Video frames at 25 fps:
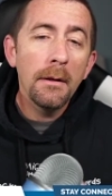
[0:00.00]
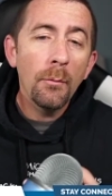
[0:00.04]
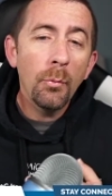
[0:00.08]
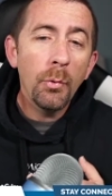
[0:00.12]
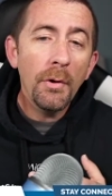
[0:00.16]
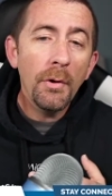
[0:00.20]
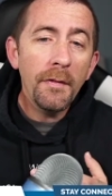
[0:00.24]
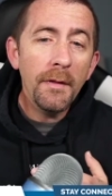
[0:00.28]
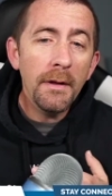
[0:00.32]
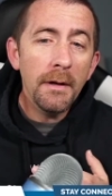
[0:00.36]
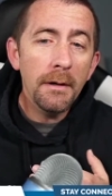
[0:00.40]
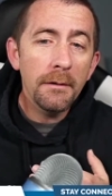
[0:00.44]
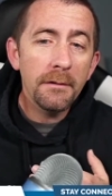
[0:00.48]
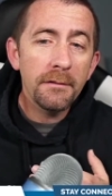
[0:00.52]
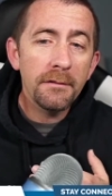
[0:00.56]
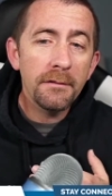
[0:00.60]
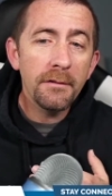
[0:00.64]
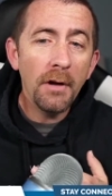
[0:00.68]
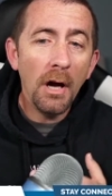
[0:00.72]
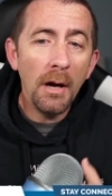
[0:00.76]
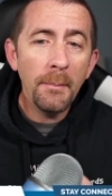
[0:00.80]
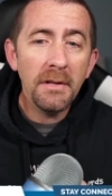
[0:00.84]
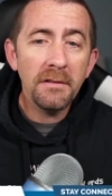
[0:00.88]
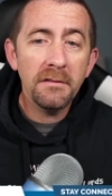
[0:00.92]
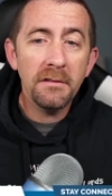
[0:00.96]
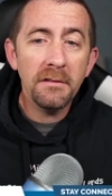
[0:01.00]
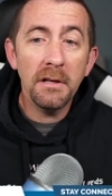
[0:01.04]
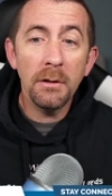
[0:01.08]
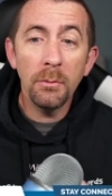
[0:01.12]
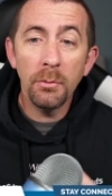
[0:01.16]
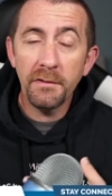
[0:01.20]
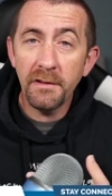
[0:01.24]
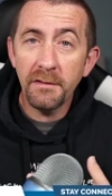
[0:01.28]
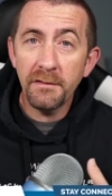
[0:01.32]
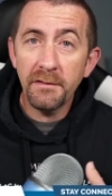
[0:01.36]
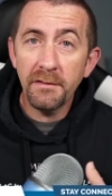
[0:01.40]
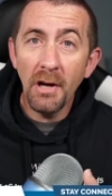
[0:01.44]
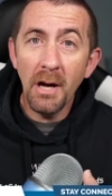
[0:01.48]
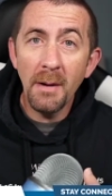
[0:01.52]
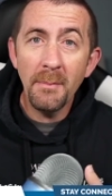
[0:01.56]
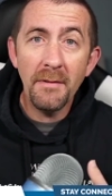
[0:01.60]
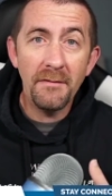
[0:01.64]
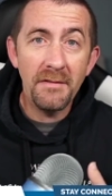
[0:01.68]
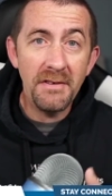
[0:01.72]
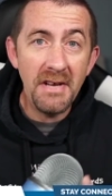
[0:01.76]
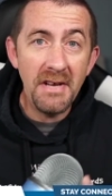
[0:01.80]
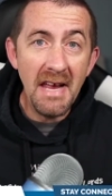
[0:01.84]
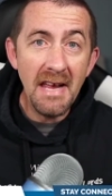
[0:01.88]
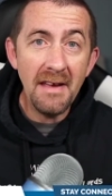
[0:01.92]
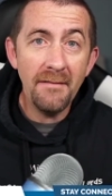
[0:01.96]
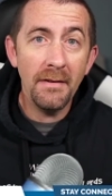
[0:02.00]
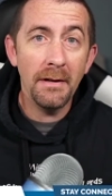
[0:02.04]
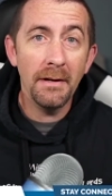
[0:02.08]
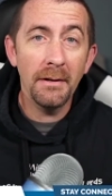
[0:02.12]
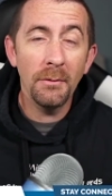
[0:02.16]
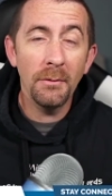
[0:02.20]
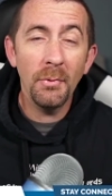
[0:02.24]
when the psalmist here was a psalm of David,